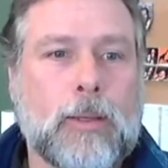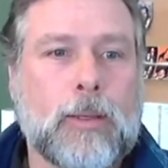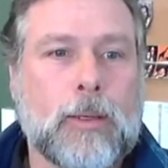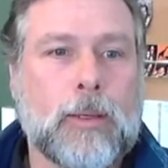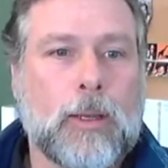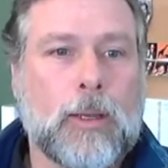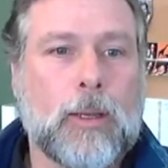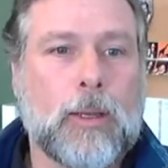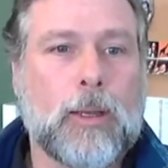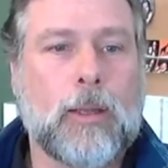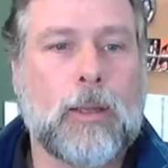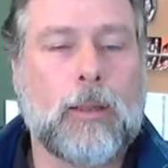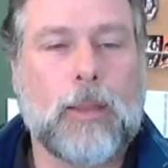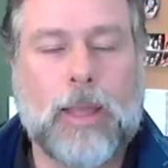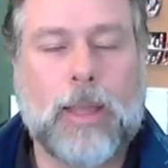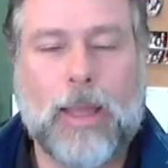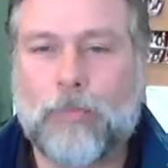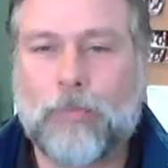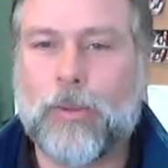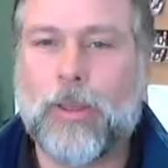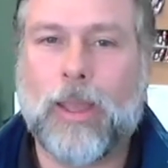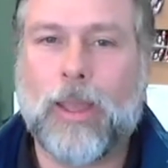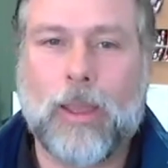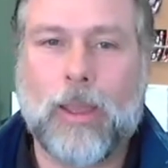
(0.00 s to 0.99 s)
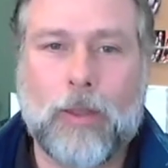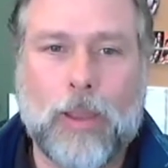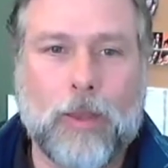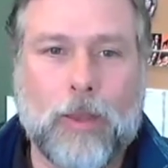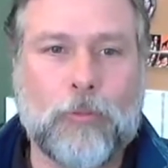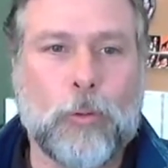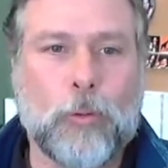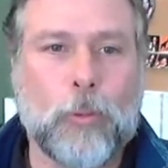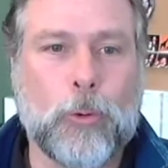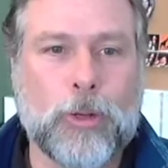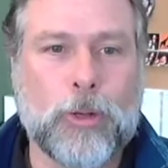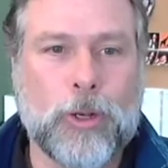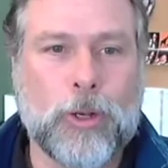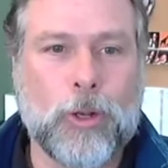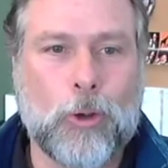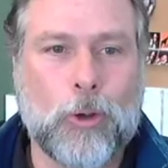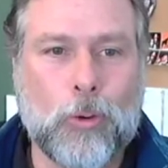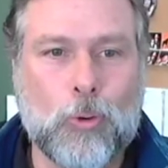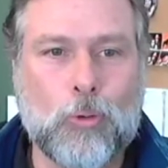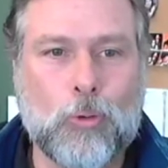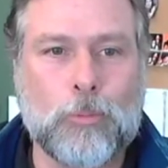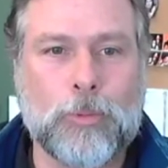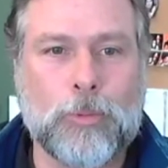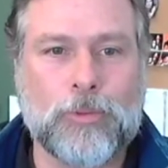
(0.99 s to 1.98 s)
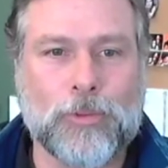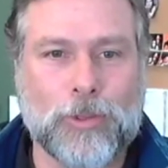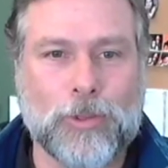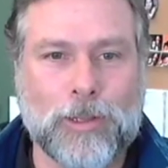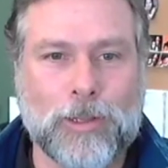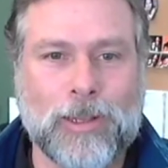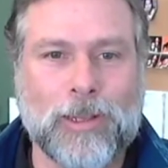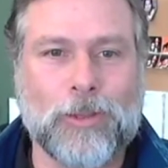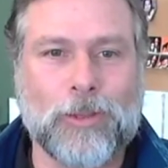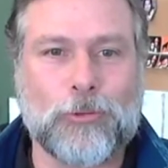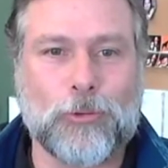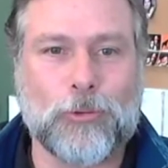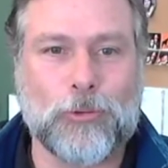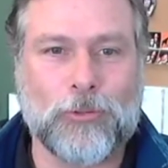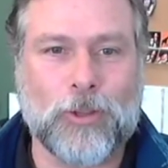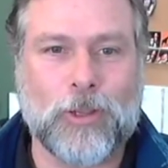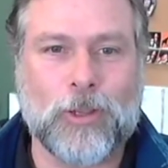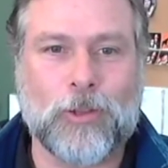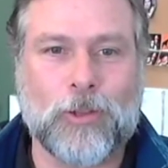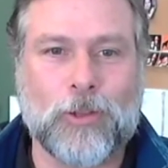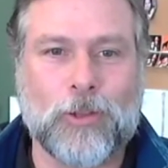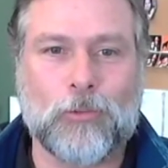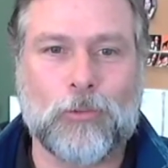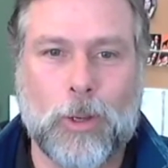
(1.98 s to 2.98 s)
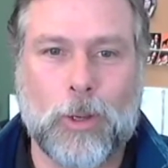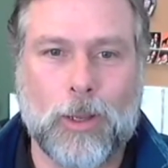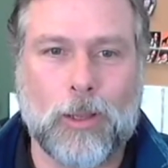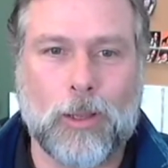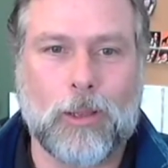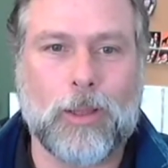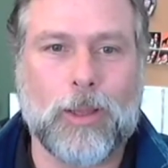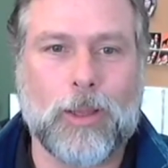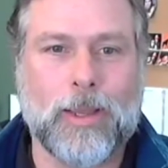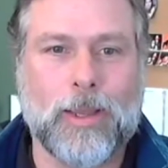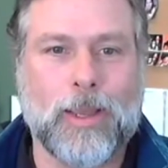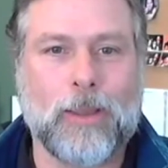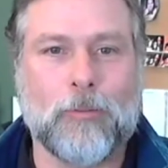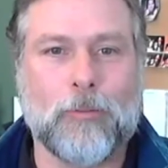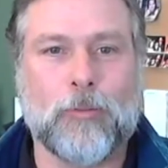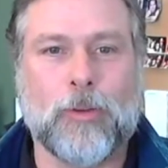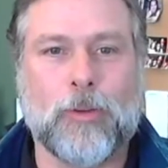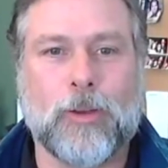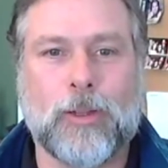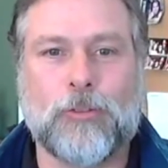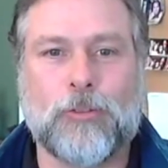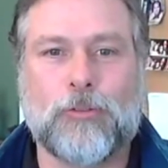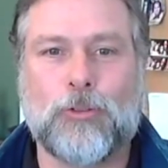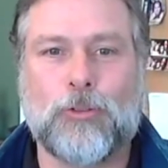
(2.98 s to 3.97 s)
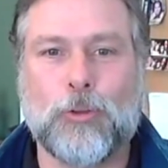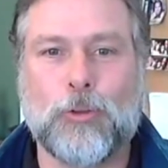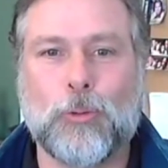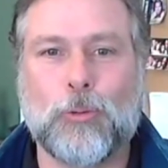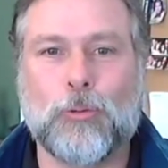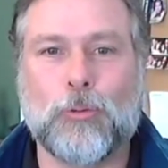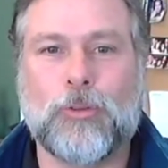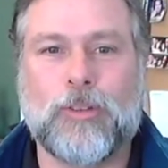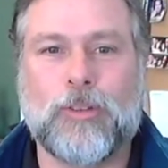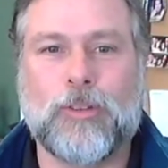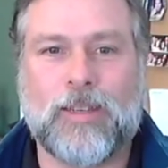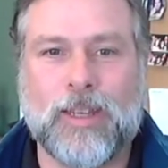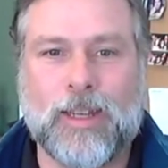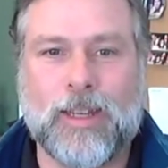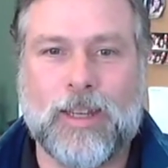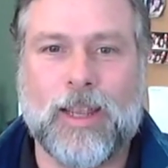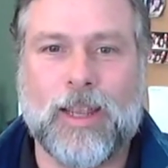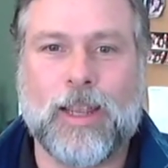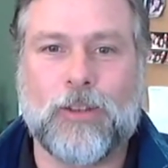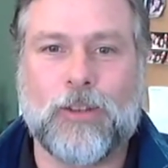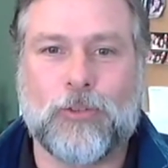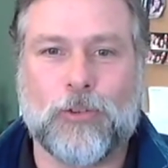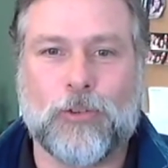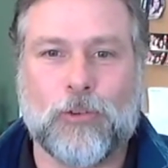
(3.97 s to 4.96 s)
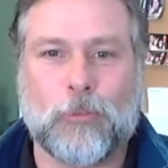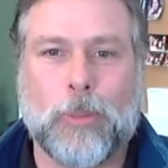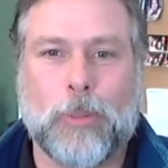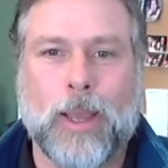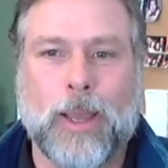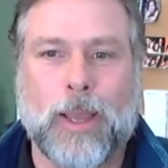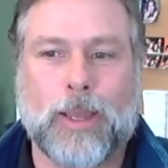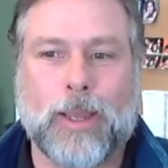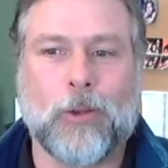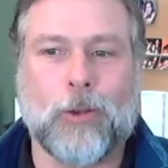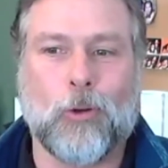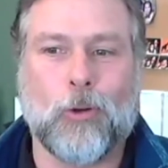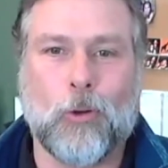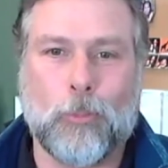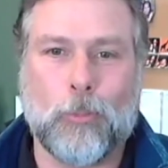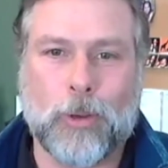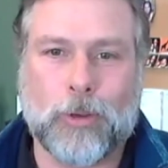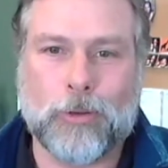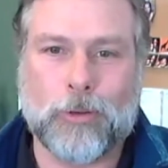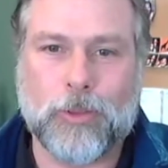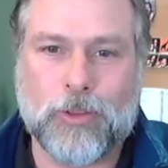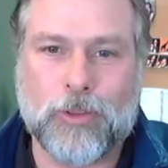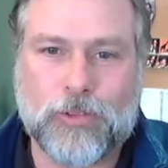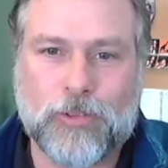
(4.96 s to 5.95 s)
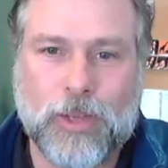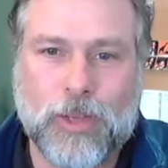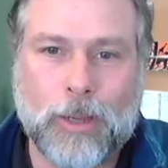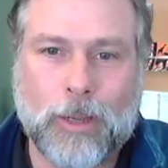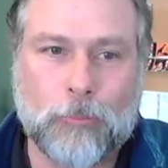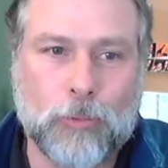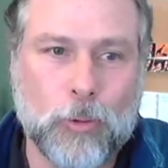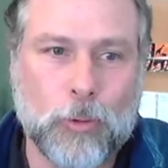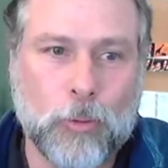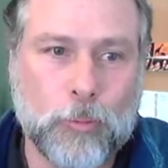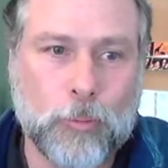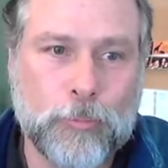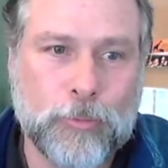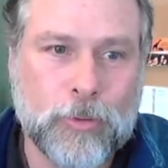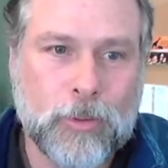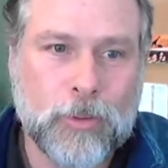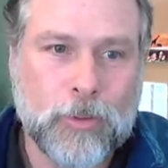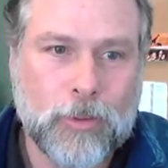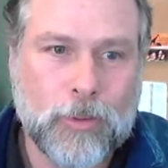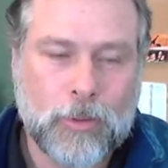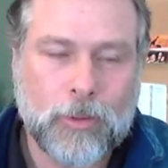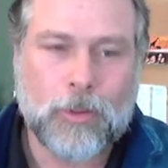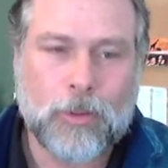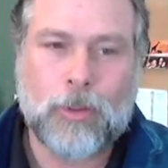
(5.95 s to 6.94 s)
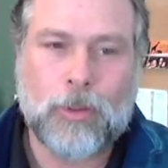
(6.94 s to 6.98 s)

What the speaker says: Having everyone at home is a little interesting as well. I have two teenagers back at home under the same roof.